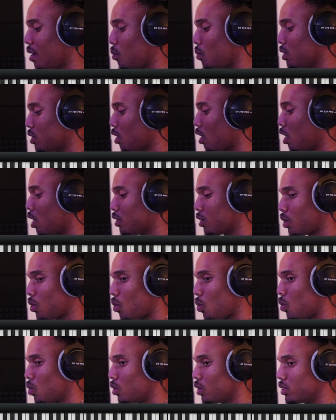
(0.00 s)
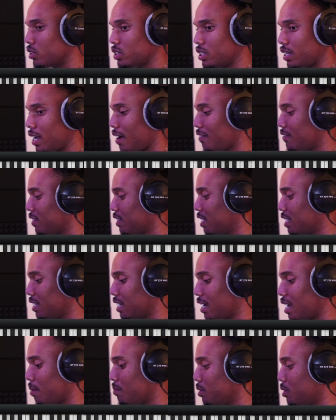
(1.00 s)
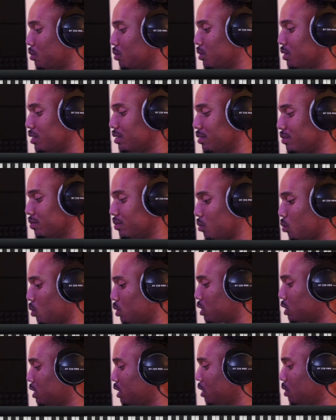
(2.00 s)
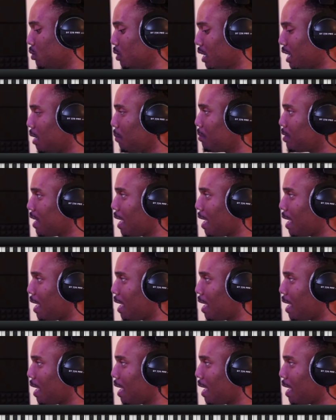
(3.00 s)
with all the chords and everything that I'm doing, we're still keeping